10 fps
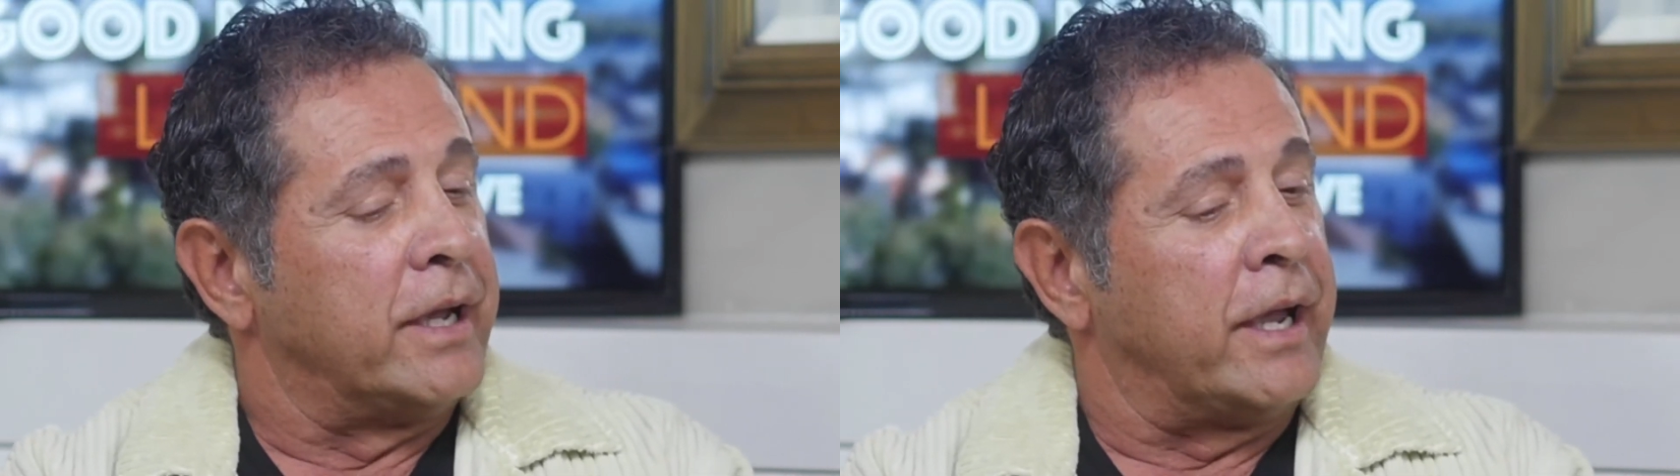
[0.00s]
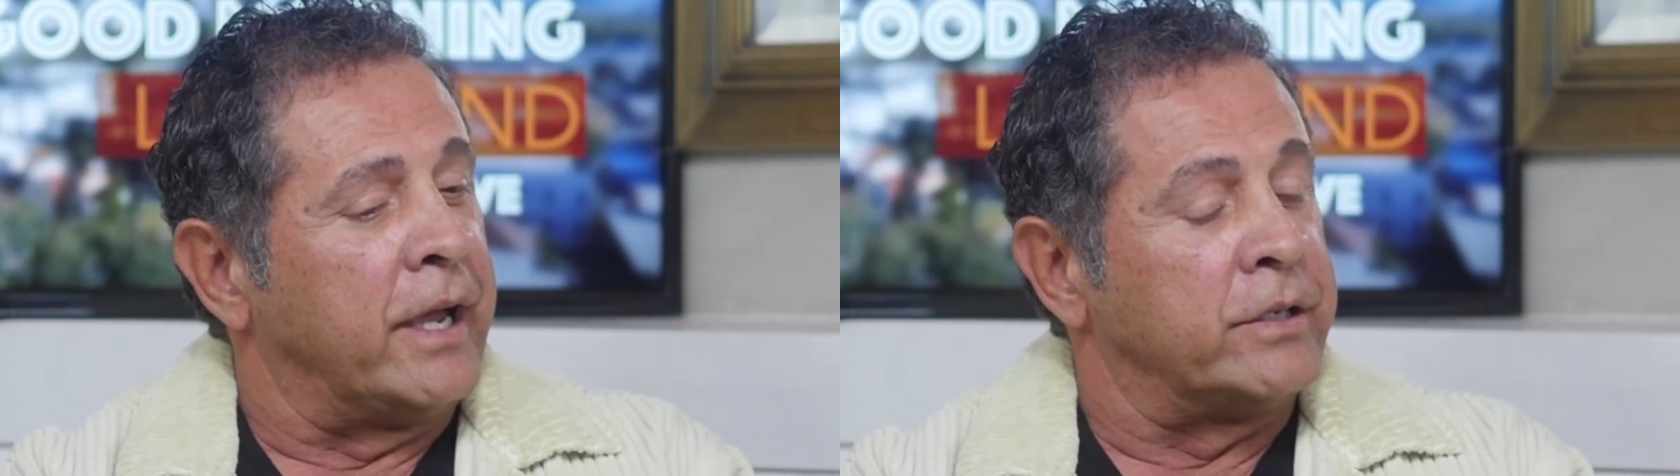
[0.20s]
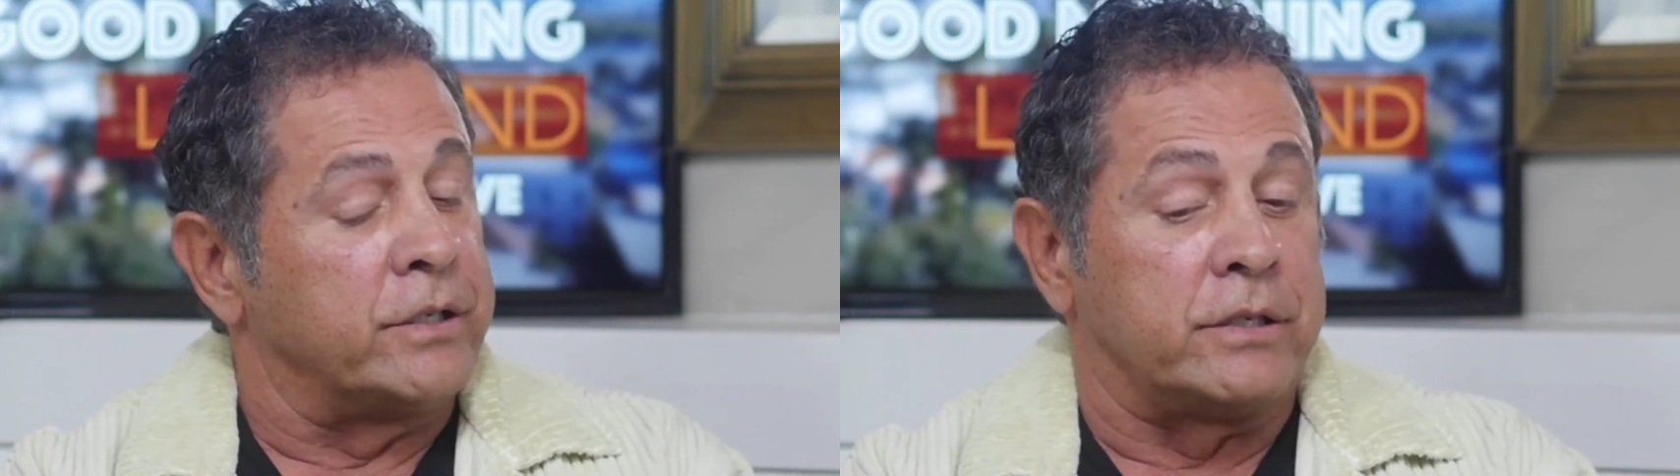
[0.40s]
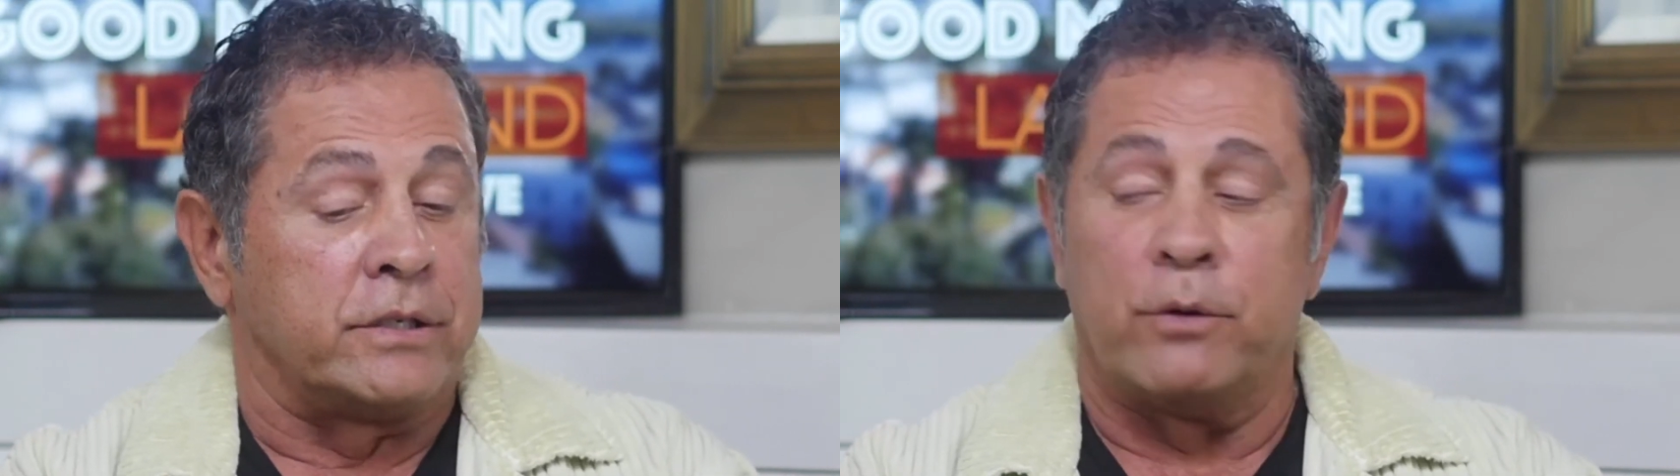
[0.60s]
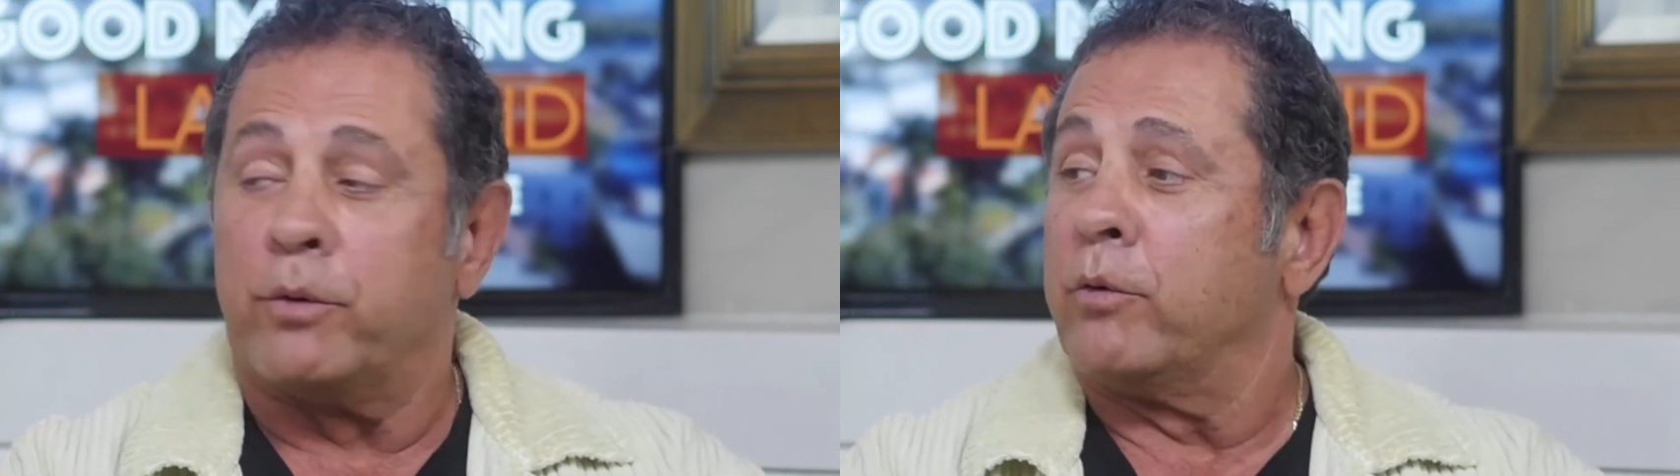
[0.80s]
uh, just to
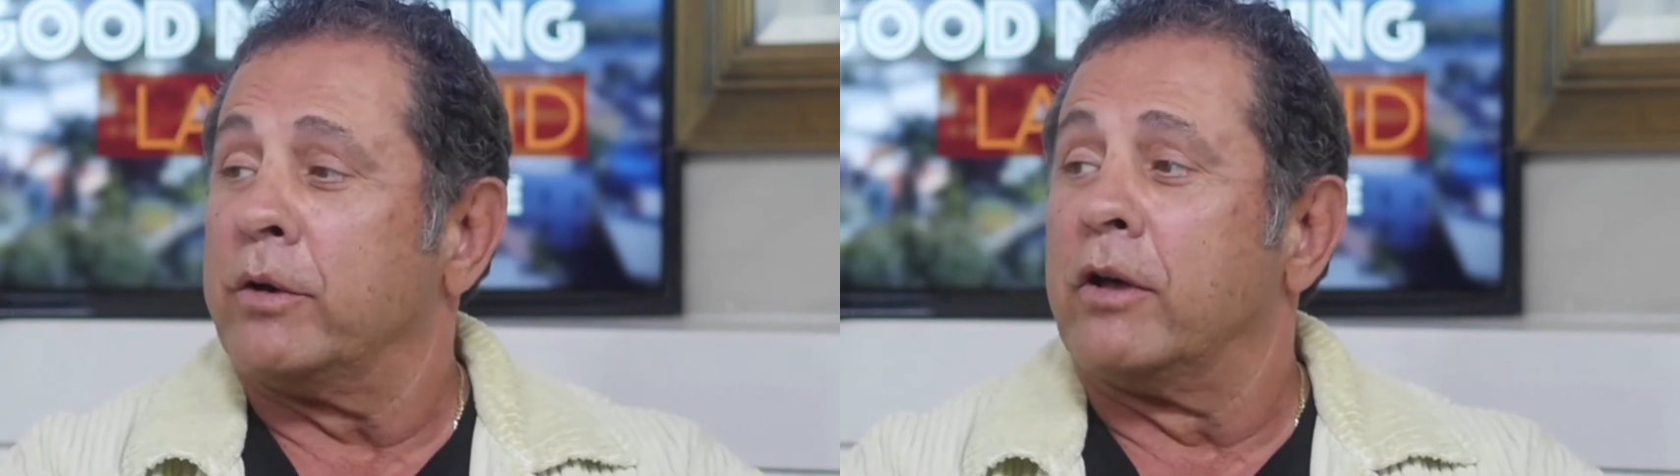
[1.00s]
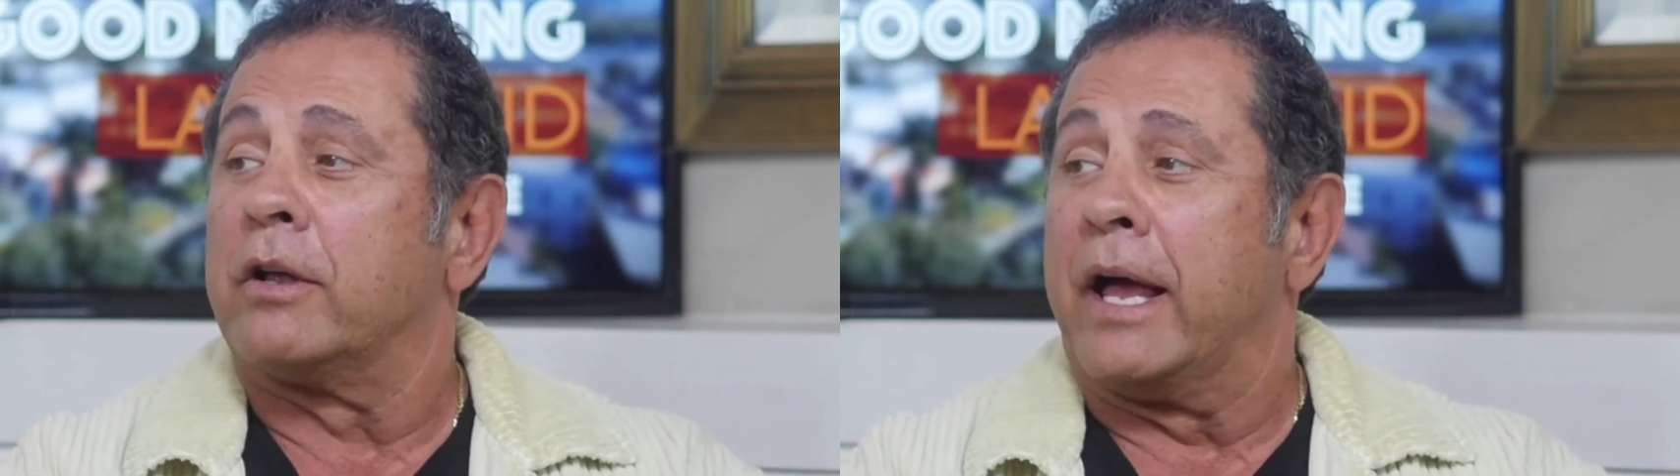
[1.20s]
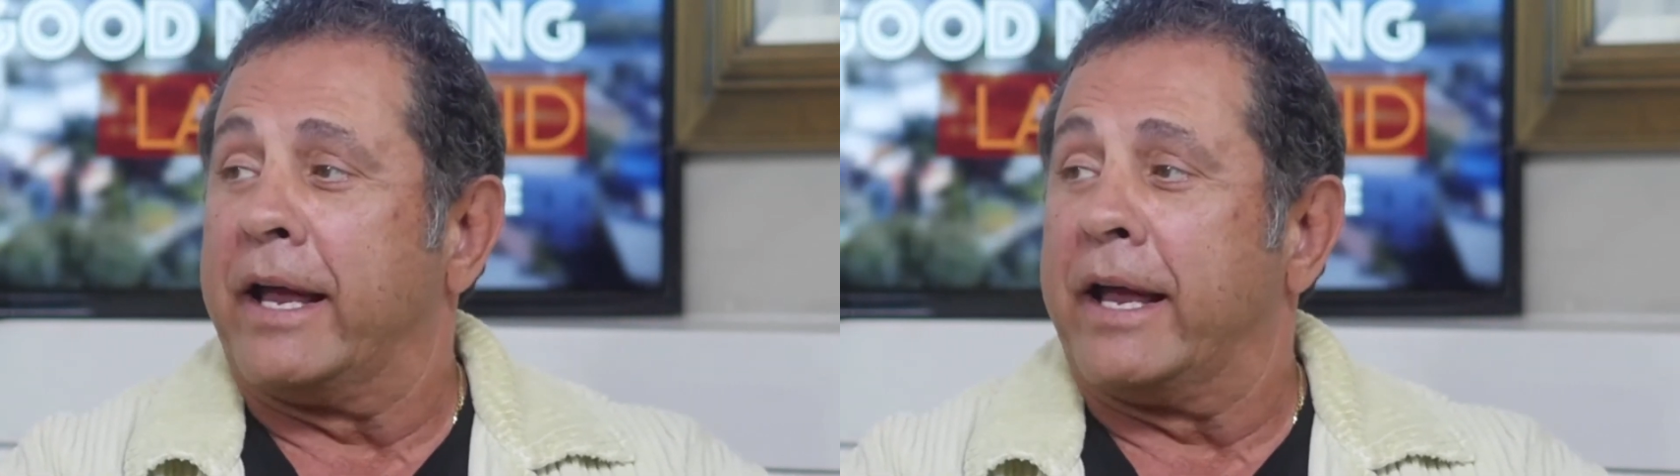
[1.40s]
see what it would look